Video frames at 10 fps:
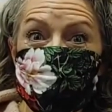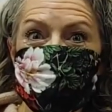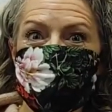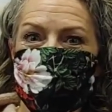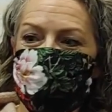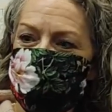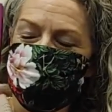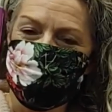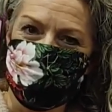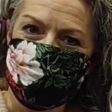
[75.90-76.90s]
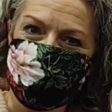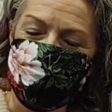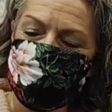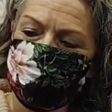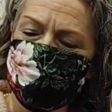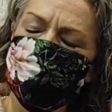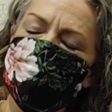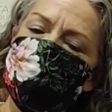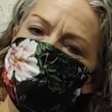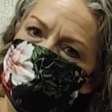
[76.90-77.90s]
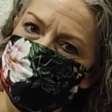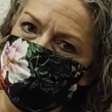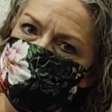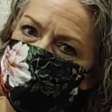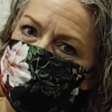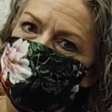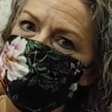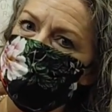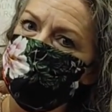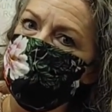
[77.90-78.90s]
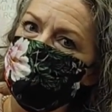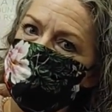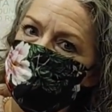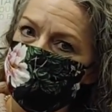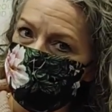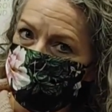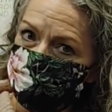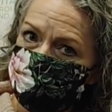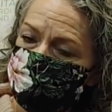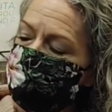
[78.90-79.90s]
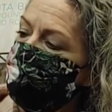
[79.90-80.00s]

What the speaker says: Strong. We loved the first book. This is book 2.